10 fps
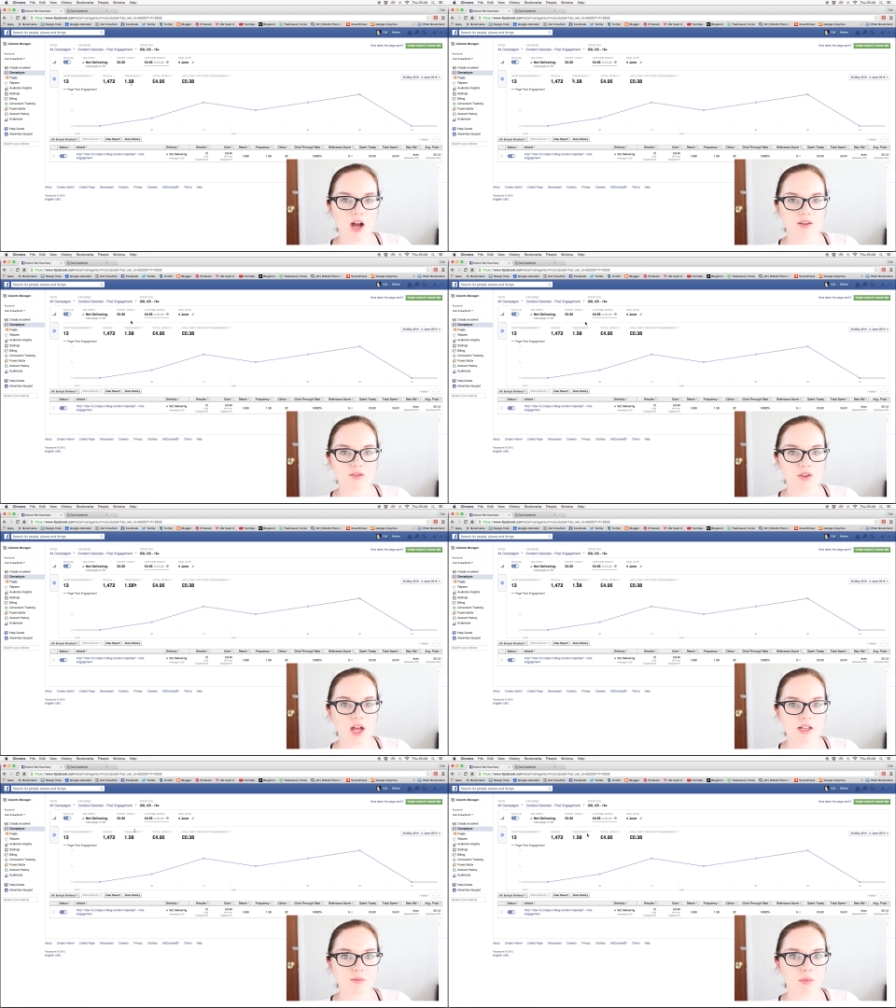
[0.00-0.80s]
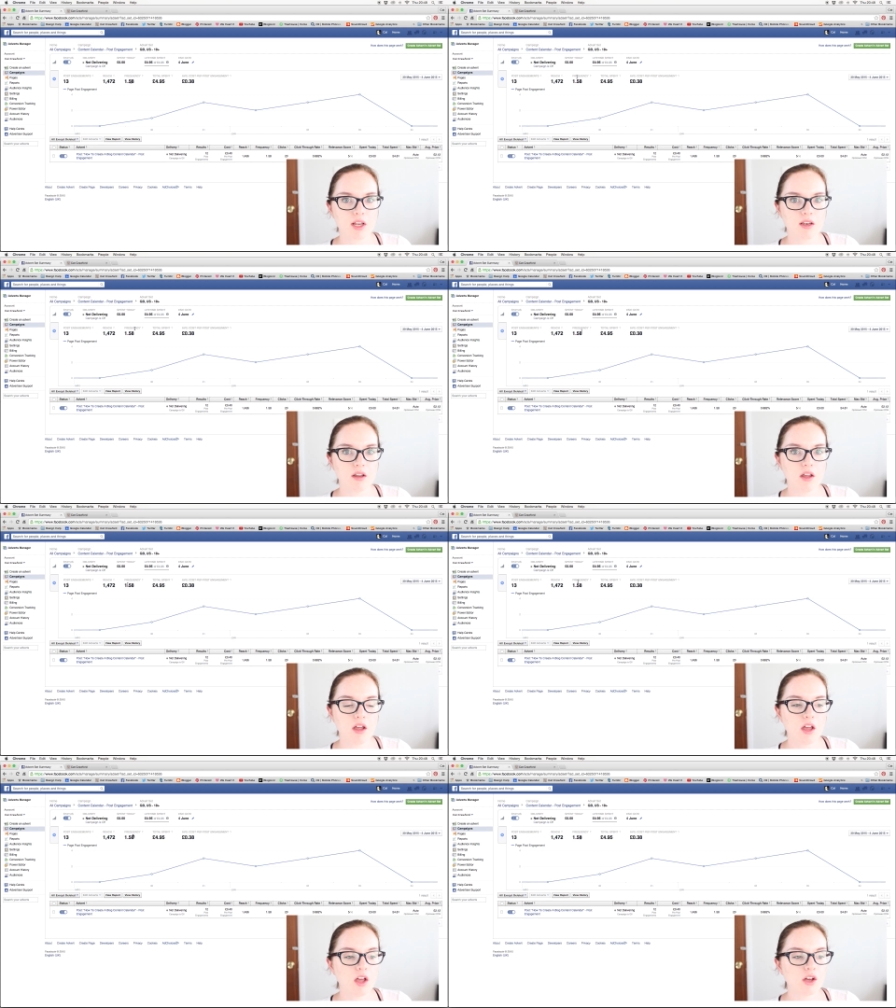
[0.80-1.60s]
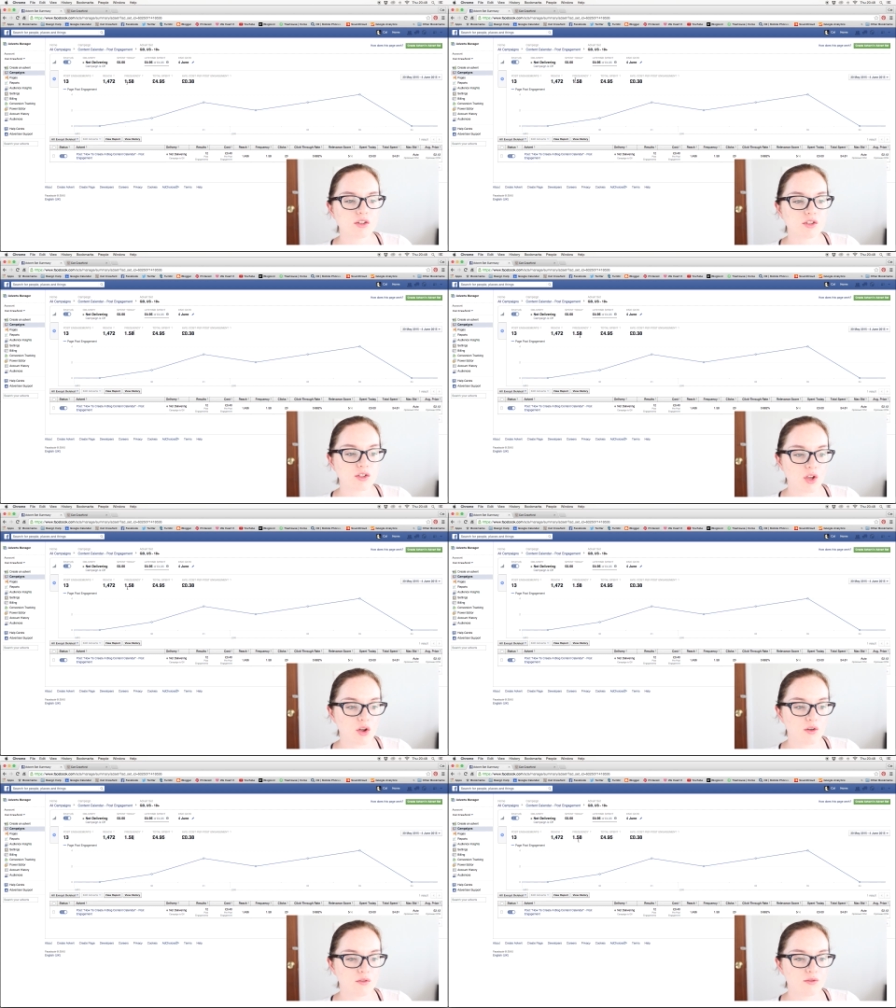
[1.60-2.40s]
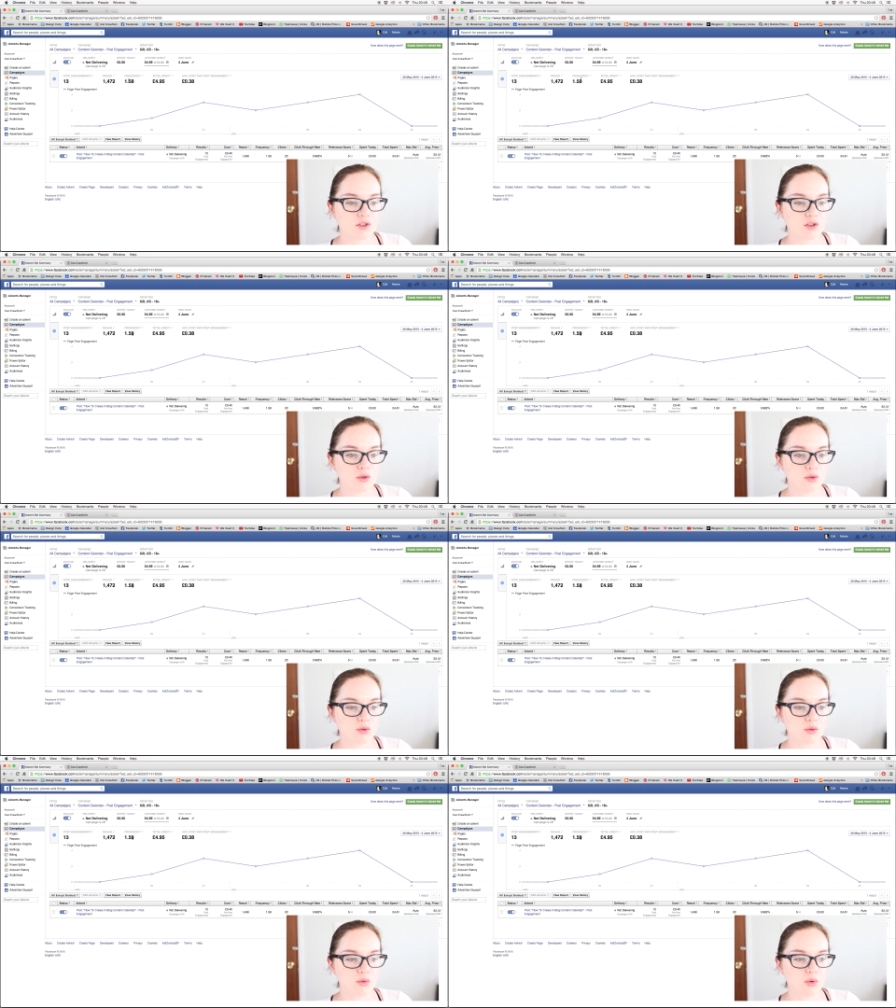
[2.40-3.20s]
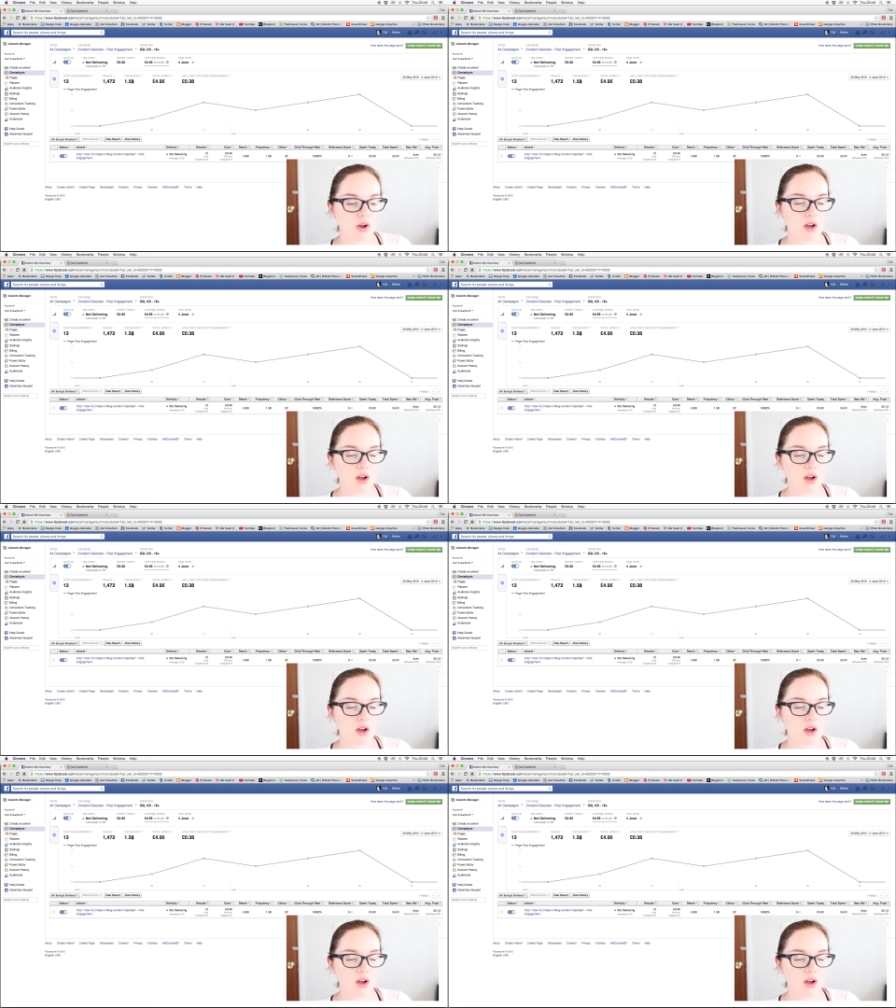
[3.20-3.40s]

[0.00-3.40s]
advert has been served to